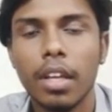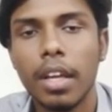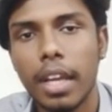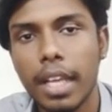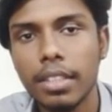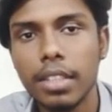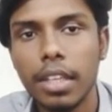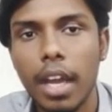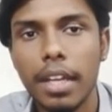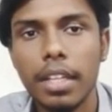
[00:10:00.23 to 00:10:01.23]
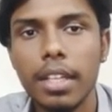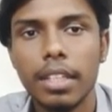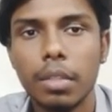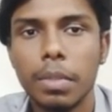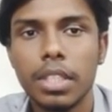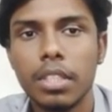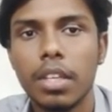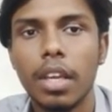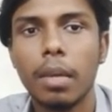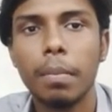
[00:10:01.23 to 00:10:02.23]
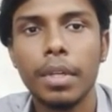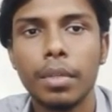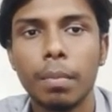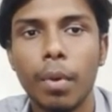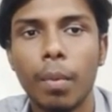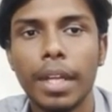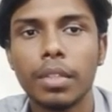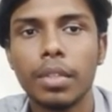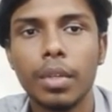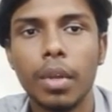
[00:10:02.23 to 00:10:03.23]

Lastly, onion cutting machine able to provide good